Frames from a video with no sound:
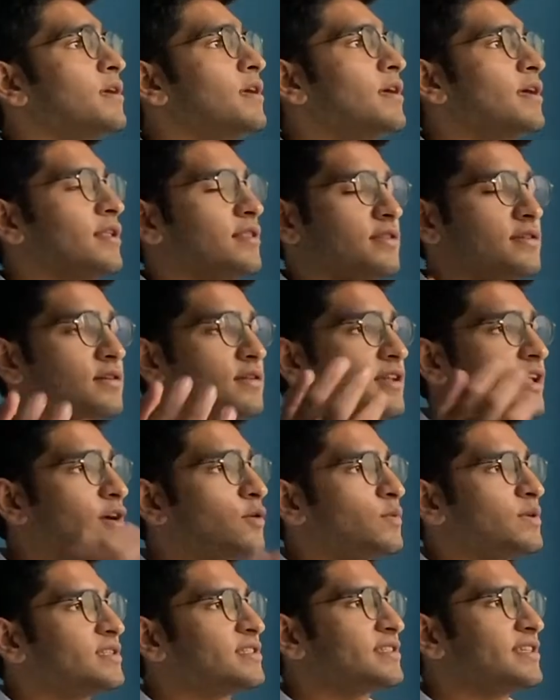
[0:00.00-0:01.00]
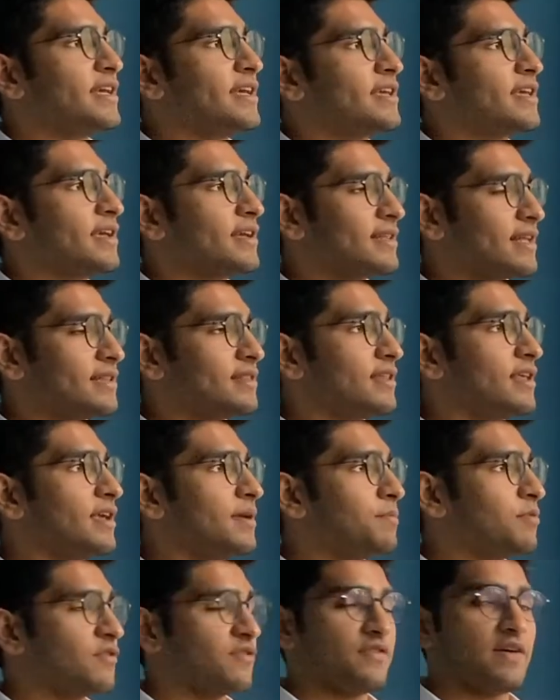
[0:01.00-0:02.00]
the liquid staking that they
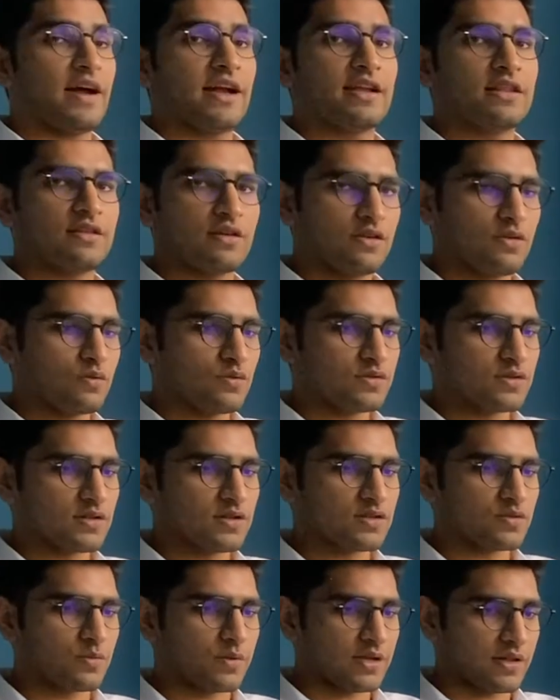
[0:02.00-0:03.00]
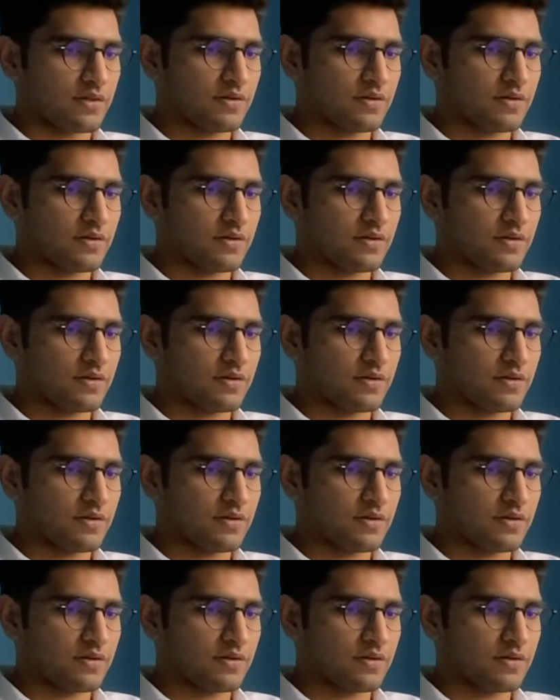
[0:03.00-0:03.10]
provide the users with.